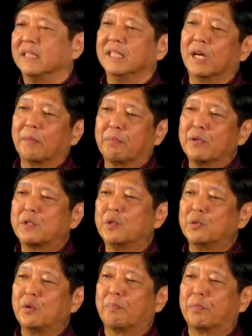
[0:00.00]
in our
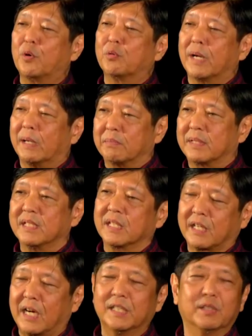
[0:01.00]
pursuit of programs, this
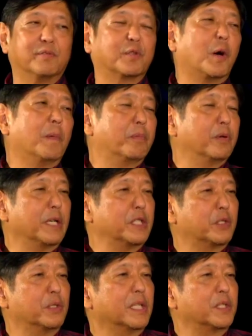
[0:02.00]
kind of
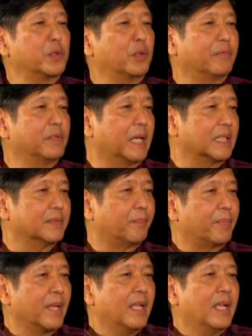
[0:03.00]
cooperation that you have done,
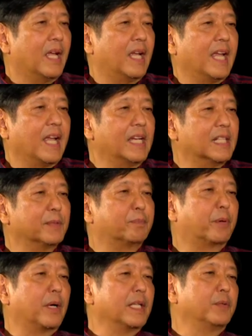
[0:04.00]
and
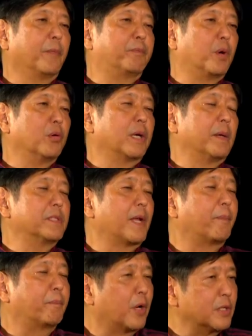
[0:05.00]
pro programs
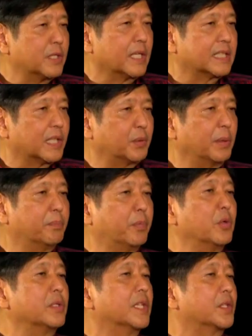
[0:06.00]
and projects that will
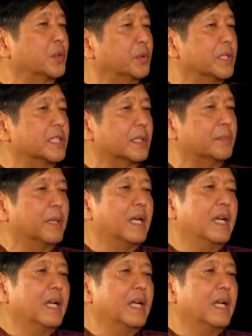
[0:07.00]
boost the tourism